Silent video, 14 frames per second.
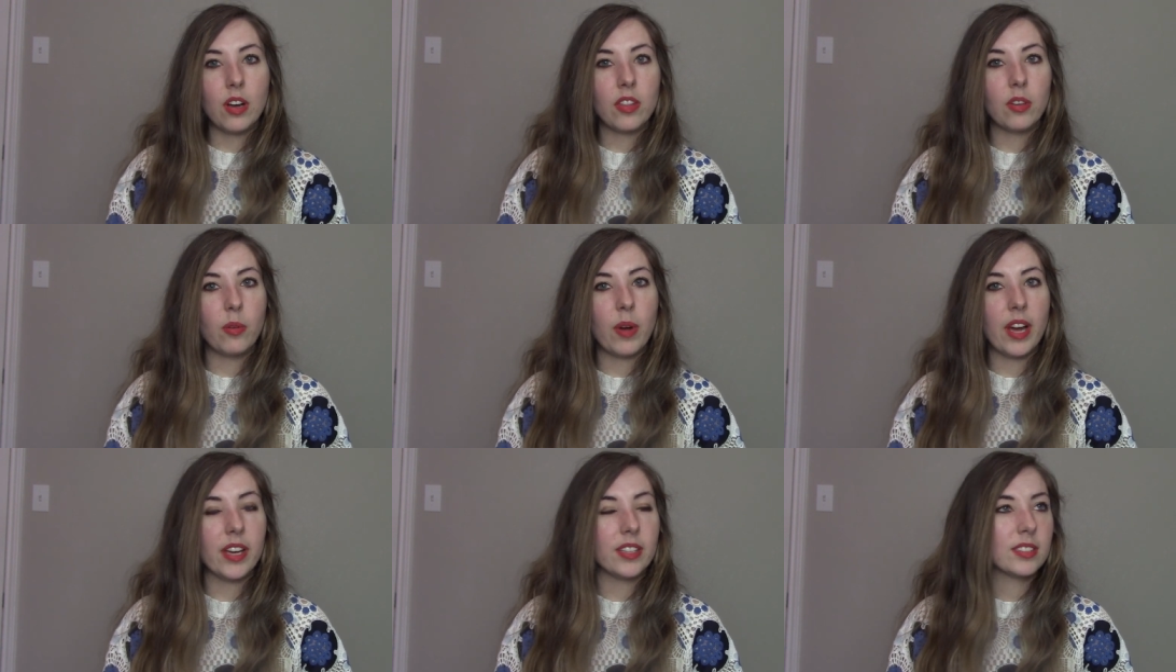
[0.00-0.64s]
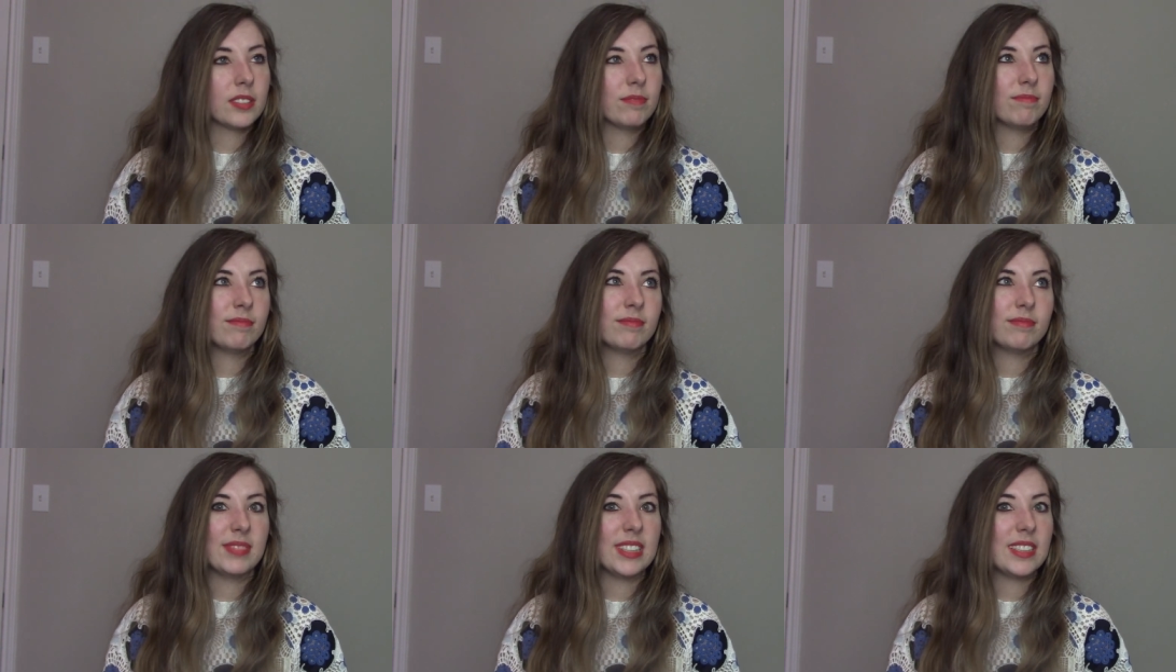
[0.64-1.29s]
Otherwise,
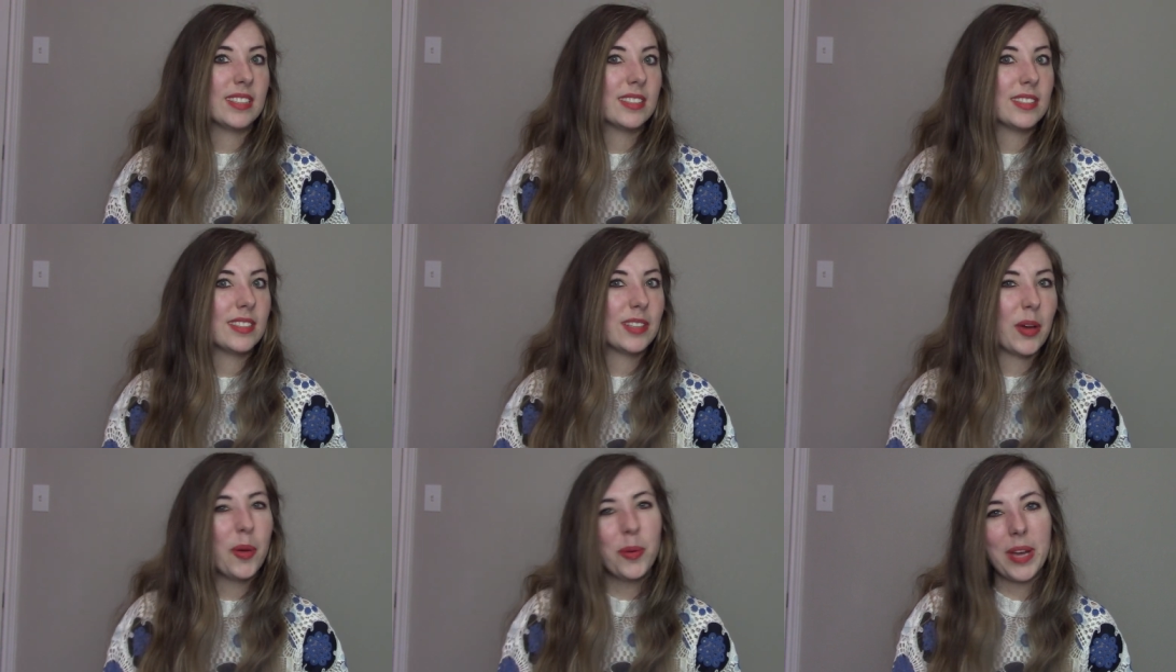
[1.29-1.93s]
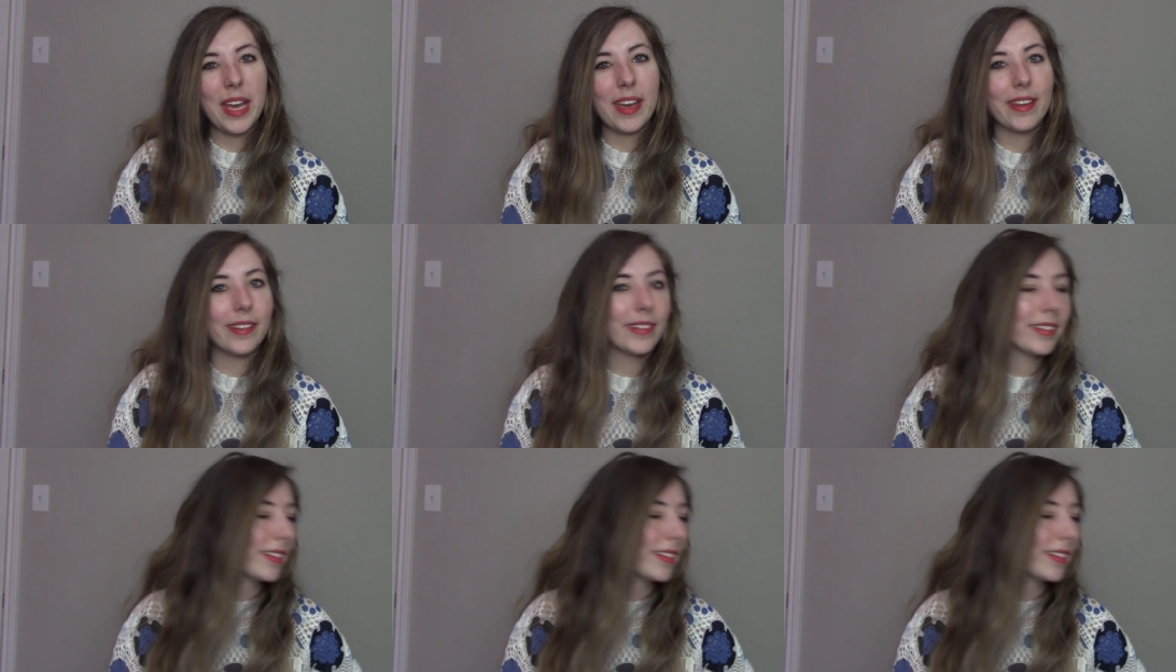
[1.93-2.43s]
it does okay.